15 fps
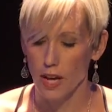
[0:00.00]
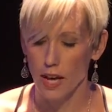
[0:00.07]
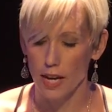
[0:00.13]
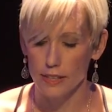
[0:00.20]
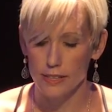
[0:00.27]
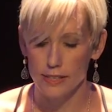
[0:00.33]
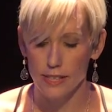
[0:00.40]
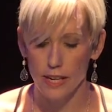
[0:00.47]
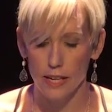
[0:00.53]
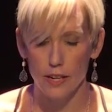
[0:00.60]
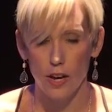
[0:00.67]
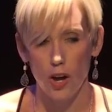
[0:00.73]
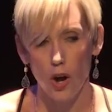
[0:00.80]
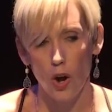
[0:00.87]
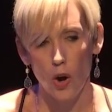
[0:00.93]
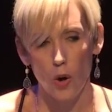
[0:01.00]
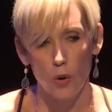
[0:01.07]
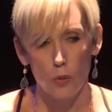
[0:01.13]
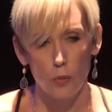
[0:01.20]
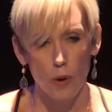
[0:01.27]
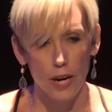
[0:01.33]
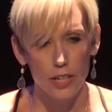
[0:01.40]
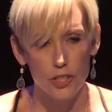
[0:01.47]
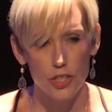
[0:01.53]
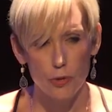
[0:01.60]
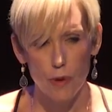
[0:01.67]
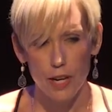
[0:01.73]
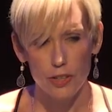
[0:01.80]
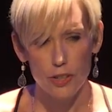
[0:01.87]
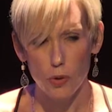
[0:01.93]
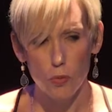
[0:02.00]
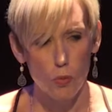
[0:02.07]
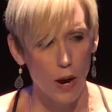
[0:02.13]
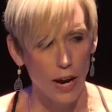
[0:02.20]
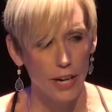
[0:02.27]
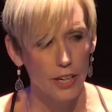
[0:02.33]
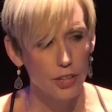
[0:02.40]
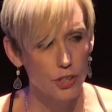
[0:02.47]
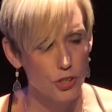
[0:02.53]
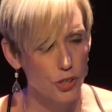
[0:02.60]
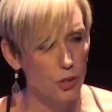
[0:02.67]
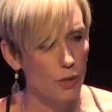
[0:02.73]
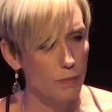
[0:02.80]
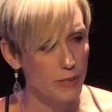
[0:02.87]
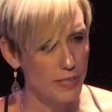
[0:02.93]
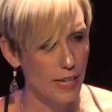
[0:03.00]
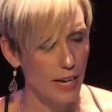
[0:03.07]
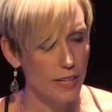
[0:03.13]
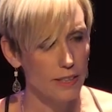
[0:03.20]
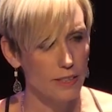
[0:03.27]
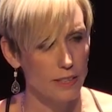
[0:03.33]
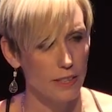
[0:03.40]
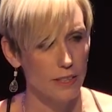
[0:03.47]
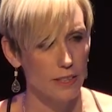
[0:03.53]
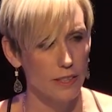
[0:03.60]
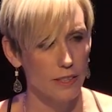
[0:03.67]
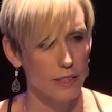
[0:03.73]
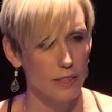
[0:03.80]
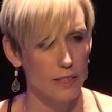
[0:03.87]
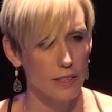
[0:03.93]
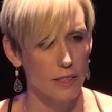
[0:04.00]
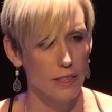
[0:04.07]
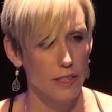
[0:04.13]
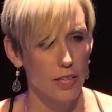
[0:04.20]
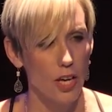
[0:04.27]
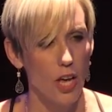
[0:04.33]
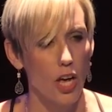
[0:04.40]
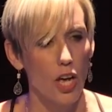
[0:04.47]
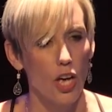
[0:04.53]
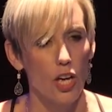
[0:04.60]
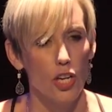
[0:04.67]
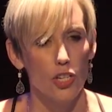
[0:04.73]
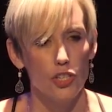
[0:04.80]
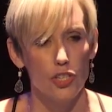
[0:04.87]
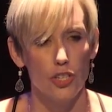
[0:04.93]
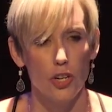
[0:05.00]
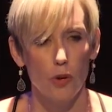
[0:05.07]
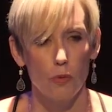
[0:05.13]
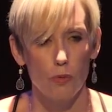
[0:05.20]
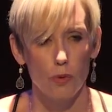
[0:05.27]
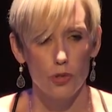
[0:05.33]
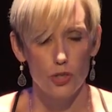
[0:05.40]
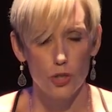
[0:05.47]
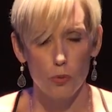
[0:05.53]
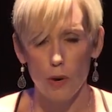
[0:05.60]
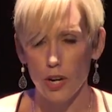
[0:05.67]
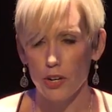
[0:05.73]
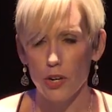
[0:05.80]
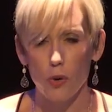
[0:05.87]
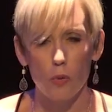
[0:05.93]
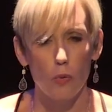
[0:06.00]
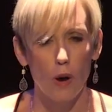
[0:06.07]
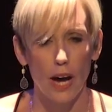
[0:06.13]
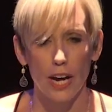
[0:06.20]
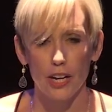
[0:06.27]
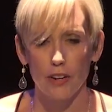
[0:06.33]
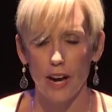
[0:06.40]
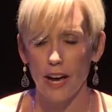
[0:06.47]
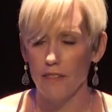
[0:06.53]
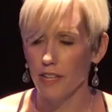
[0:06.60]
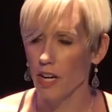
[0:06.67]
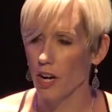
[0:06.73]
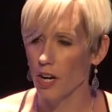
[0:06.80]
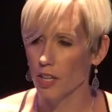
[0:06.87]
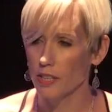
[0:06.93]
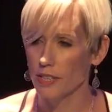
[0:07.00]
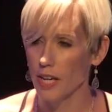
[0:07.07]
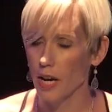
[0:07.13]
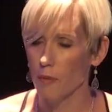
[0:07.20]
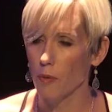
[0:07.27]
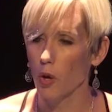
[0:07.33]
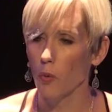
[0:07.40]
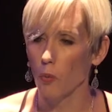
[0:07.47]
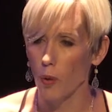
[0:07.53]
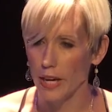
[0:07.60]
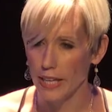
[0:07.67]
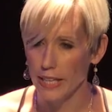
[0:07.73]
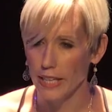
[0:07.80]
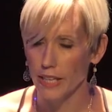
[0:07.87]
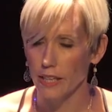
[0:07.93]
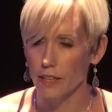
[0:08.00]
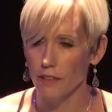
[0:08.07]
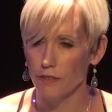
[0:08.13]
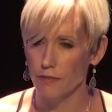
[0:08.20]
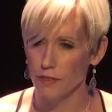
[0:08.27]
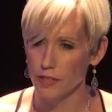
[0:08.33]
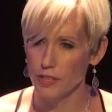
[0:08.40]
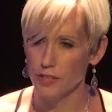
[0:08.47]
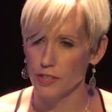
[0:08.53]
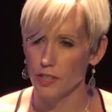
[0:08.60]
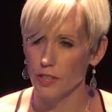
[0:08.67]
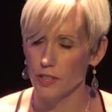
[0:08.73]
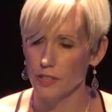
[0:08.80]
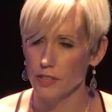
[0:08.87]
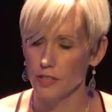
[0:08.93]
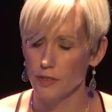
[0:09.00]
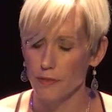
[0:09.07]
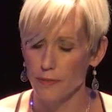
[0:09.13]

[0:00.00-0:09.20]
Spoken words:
I said, "Ryan, do you want to know why you're so upset? Do you want to know why you're having a hard time waiting for dessert?